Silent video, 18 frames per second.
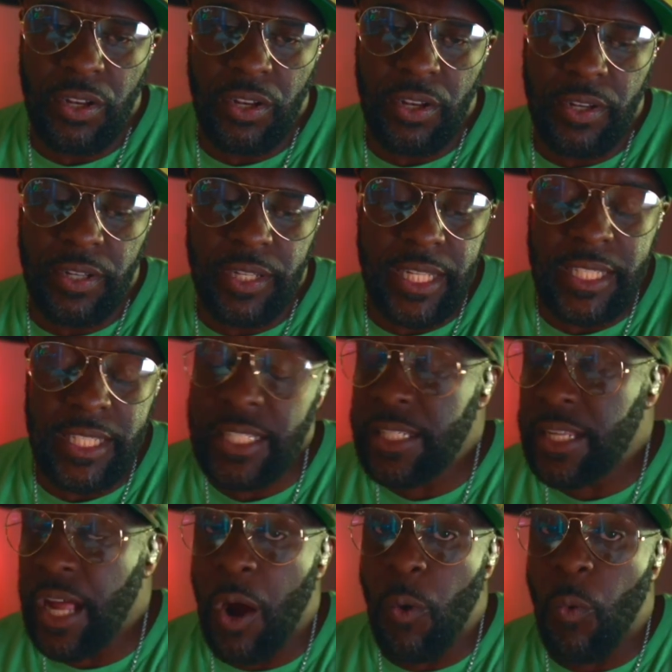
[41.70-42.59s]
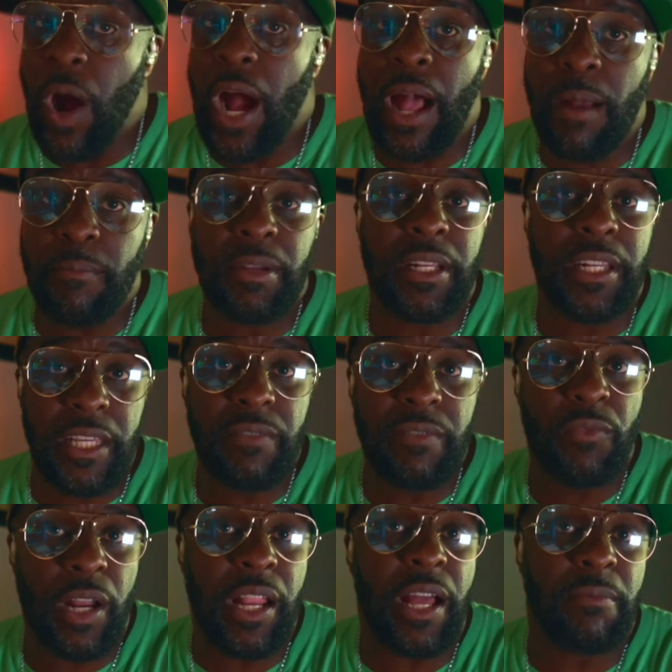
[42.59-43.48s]
this is not why I
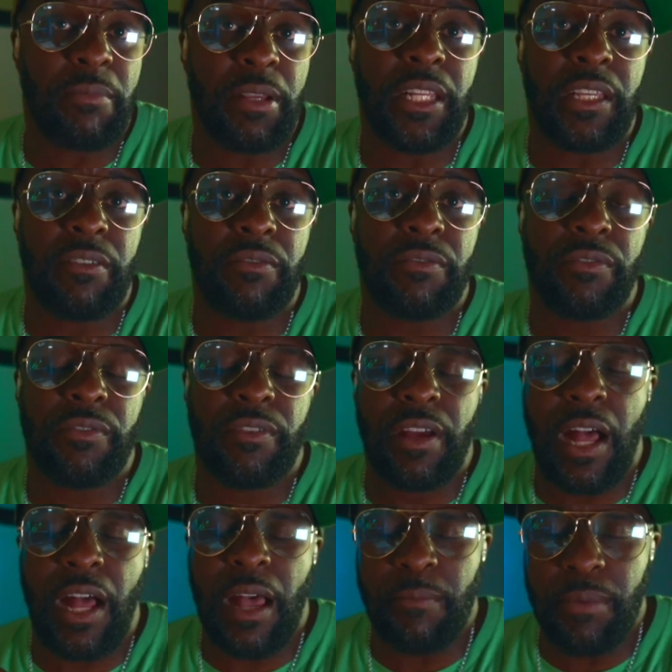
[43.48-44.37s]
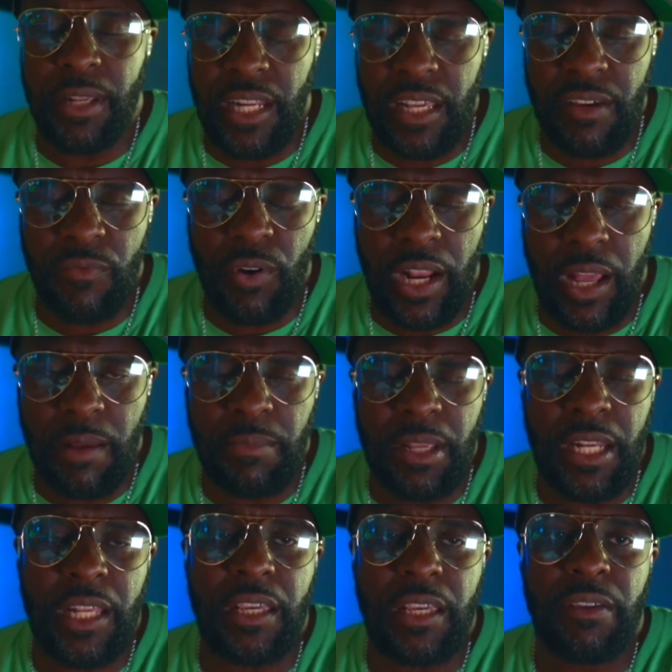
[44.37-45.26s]
believe what I believe. I believe what I
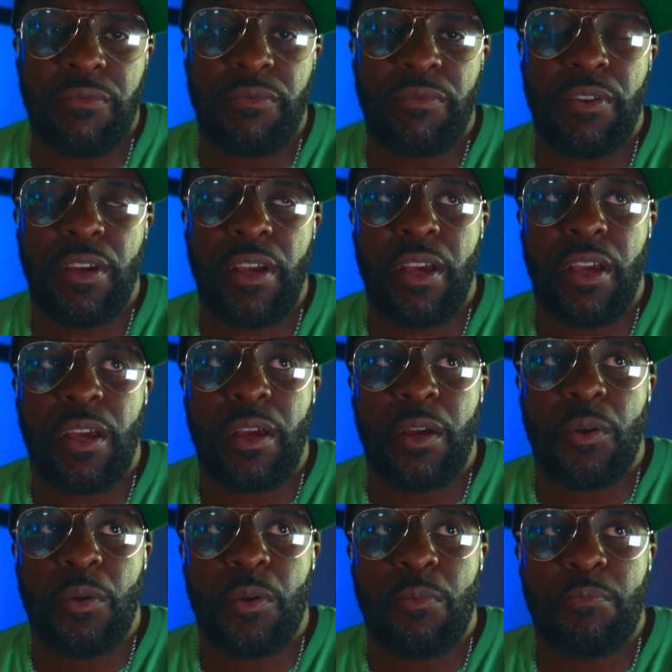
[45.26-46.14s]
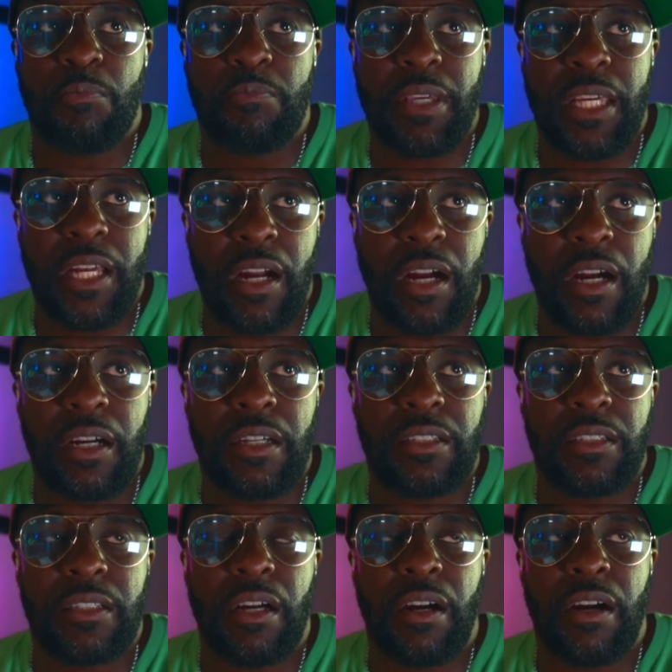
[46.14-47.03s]
believe
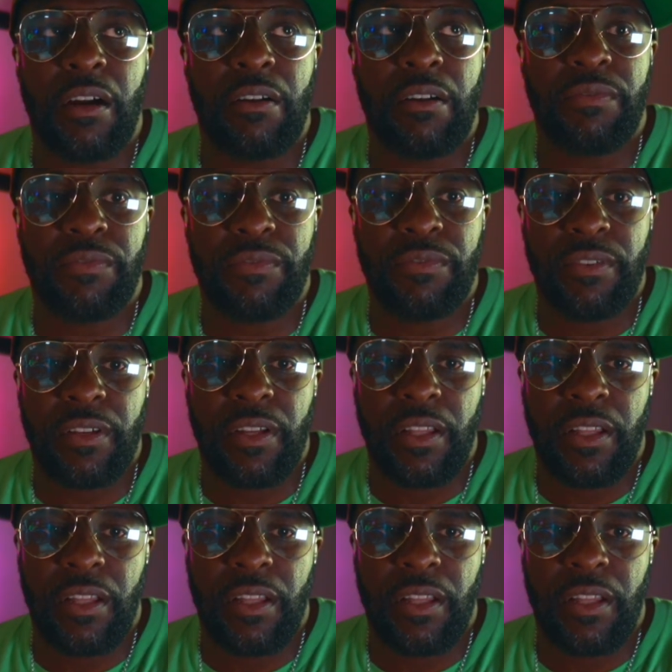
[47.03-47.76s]
because of